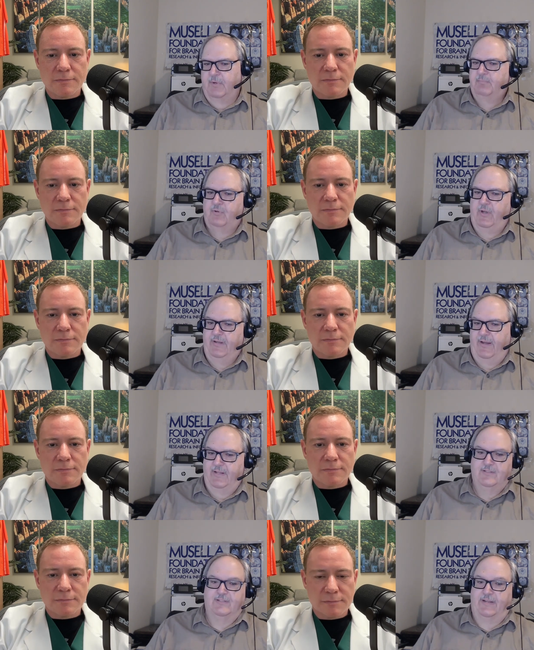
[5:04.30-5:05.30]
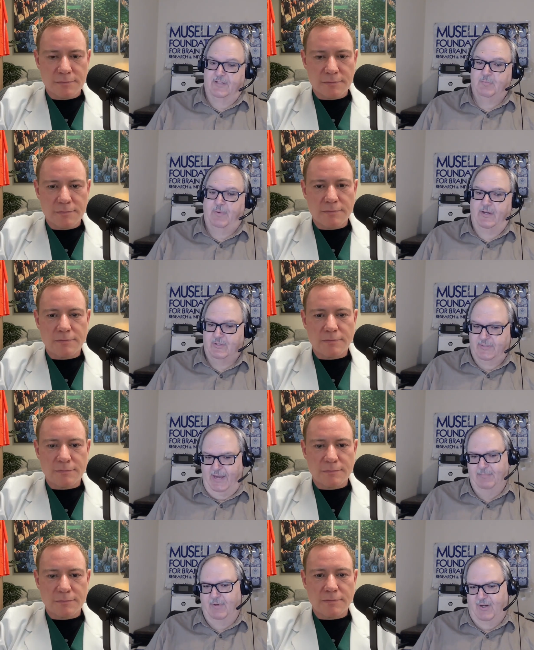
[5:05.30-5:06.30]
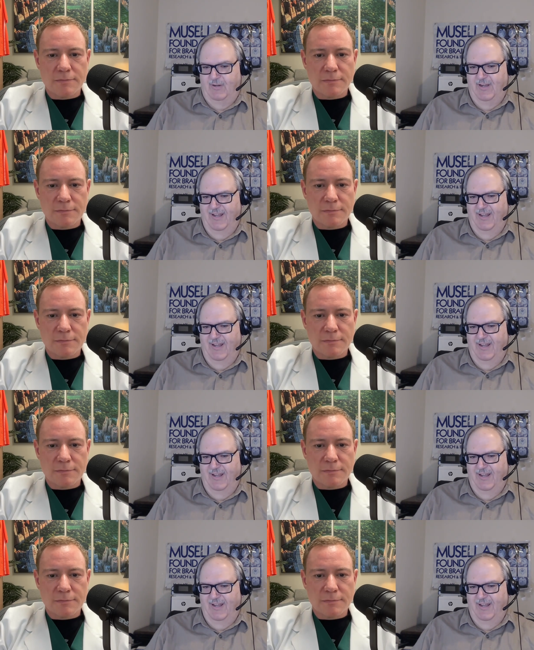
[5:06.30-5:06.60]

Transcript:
Speaker 1: But brain cancer is like a special type of horror.